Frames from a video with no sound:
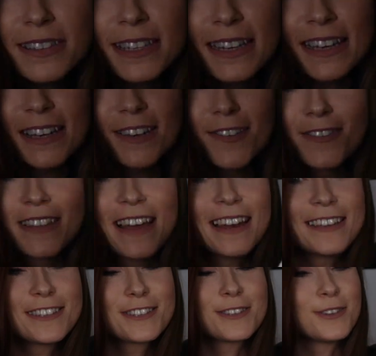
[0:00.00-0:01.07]
sleeves, and
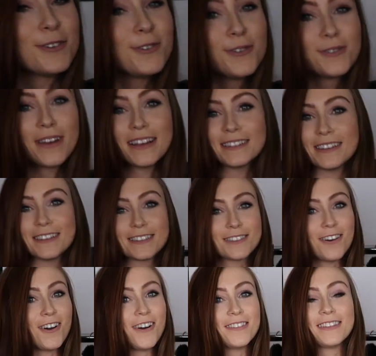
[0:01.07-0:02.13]
as soon as I
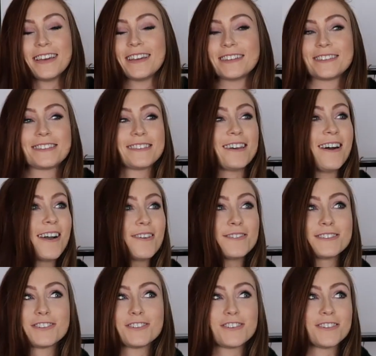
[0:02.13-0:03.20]
saw this I
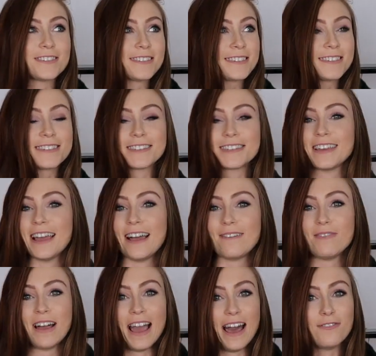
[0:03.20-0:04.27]
was just,
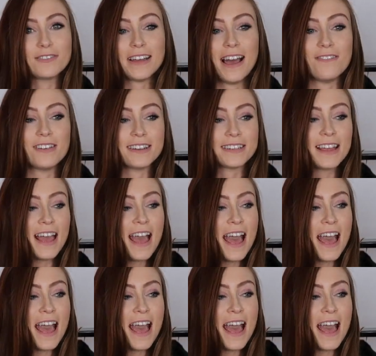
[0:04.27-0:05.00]
yeah, I have to have it.